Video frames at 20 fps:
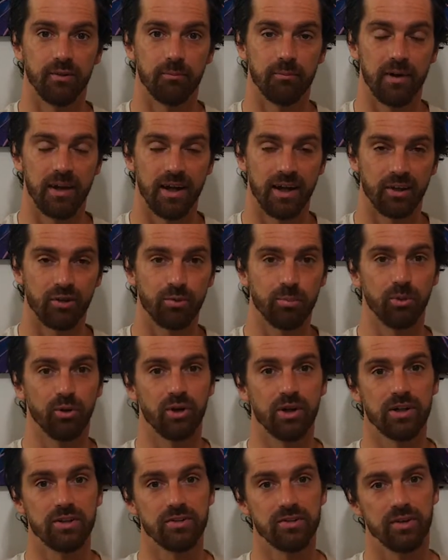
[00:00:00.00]
my
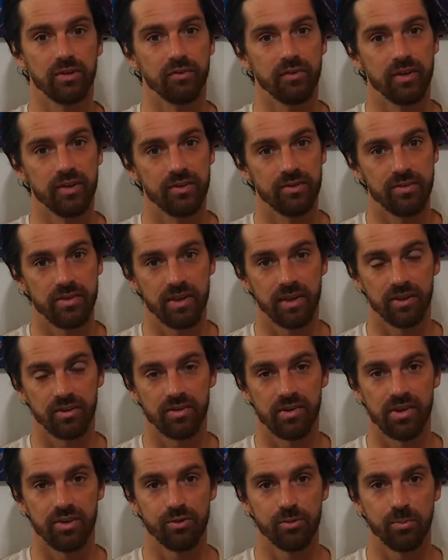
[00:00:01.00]
exploration of these things
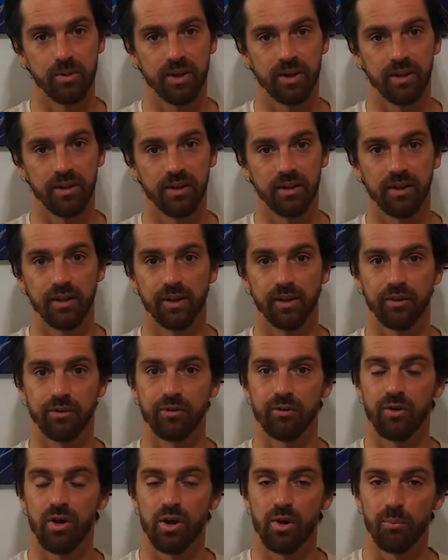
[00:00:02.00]
has been
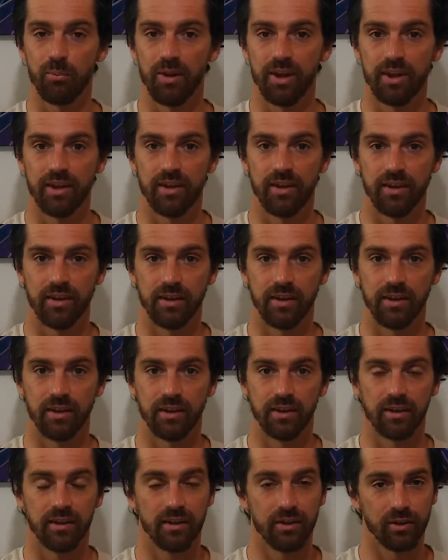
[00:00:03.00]
incredibly
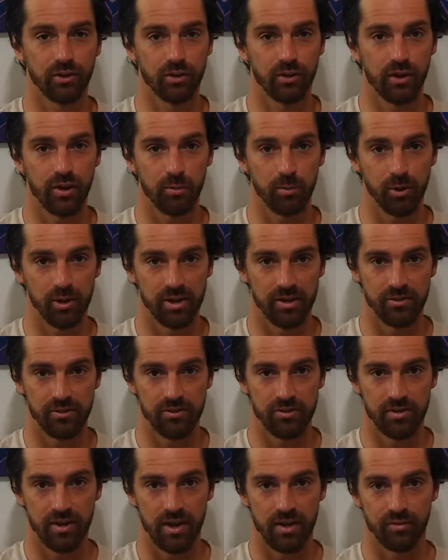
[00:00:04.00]
healing, incredibly
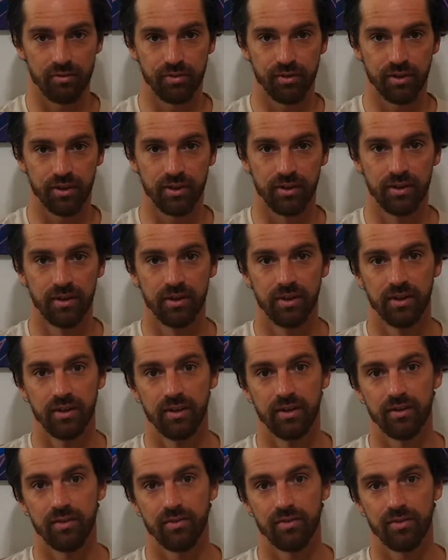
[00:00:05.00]
insightful,
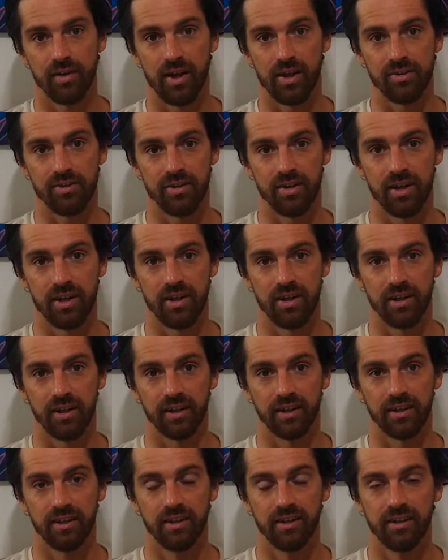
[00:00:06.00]

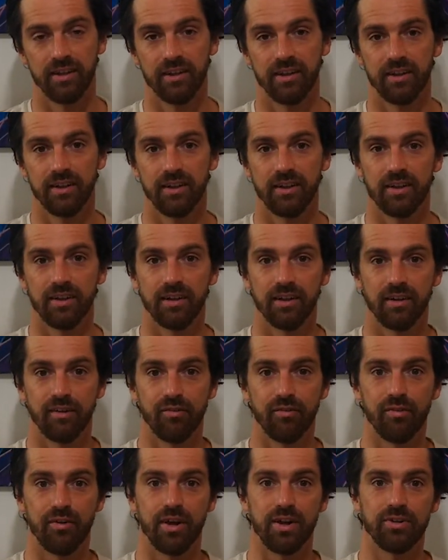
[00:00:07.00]
fascinating,
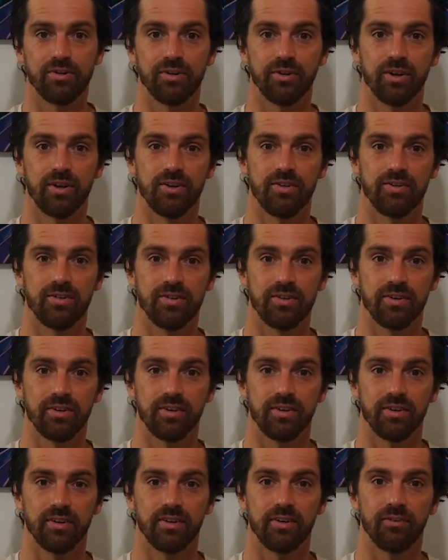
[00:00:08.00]
adventurous
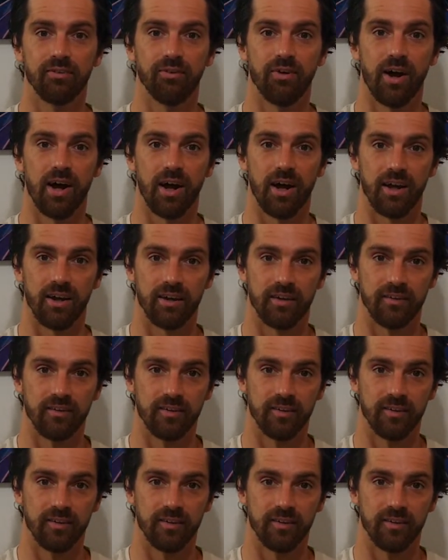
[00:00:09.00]
ride.